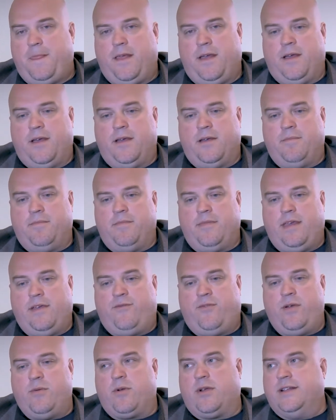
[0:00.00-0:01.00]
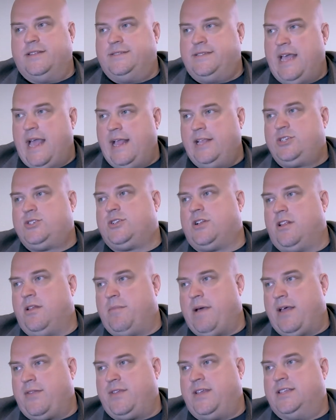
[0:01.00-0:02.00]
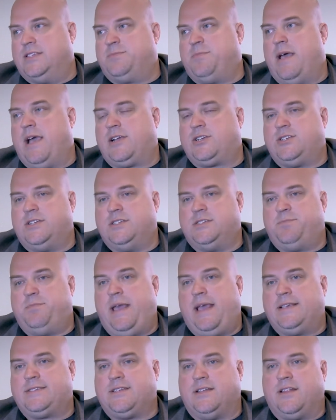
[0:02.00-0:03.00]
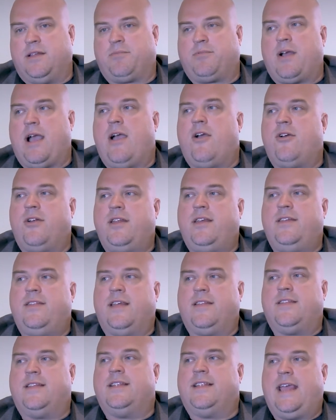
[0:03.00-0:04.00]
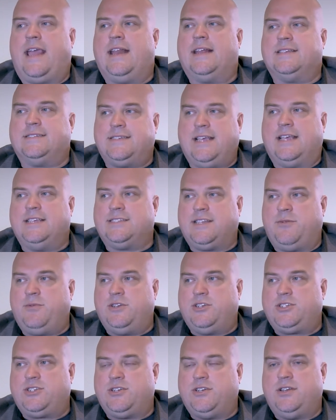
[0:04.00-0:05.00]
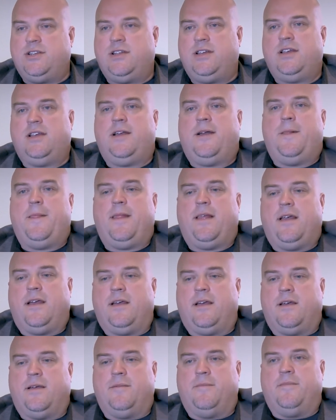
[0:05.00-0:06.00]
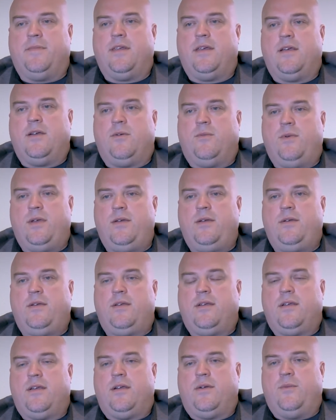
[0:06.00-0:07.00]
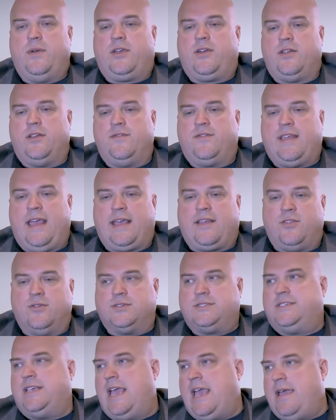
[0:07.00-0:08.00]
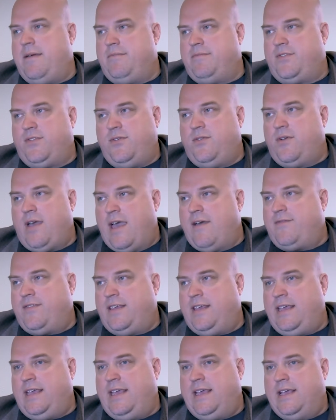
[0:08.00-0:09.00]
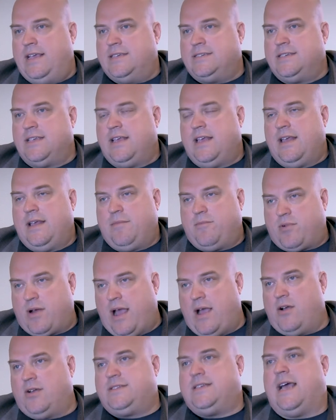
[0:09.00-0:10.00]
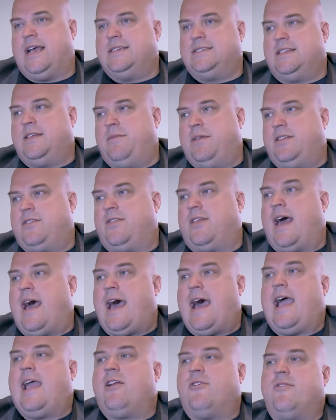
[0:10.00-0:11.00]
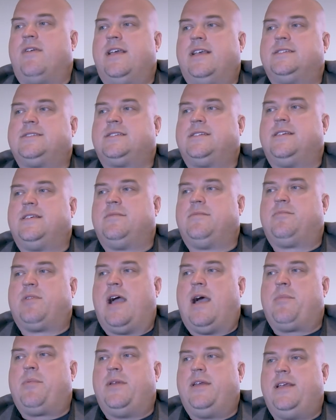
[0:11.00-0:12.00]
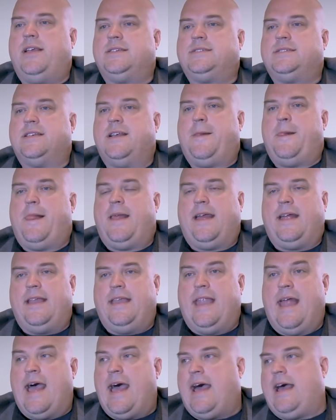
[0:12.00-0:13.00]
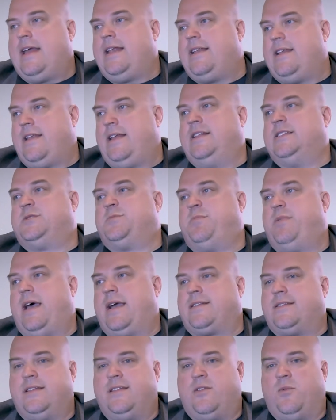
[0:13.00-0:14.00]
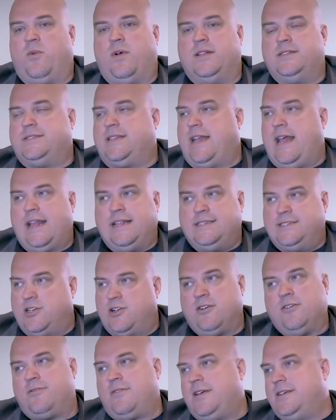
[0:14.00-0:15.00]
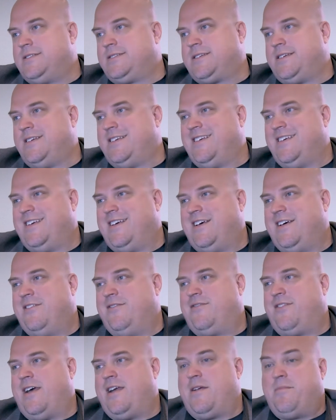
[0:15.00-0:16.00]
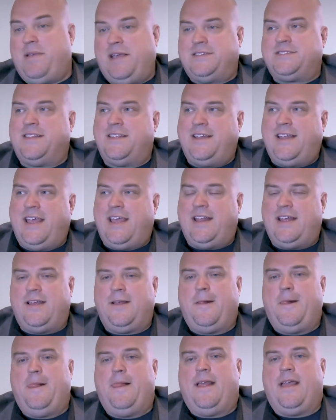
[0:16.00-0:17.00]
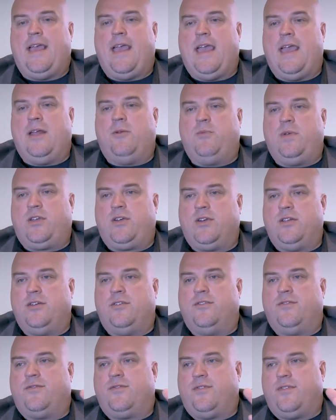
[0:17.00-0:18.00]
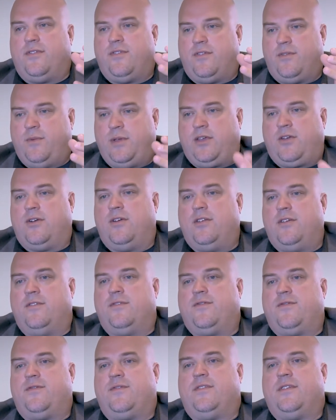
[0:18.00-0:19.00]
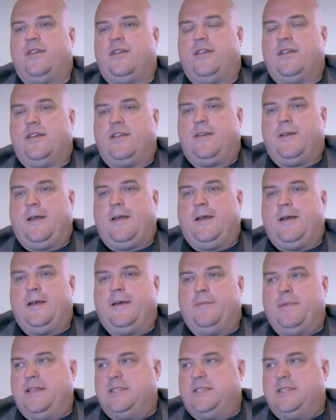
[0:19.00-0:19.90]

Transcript: Um, if we were intentional about the inspections based on the priority that the data says that we should, um, we we could have taken those same two FTEs, prioritized them into the high risk properties, not inspected the ones that had zero risk of fire based on the data, and we could have we could have um,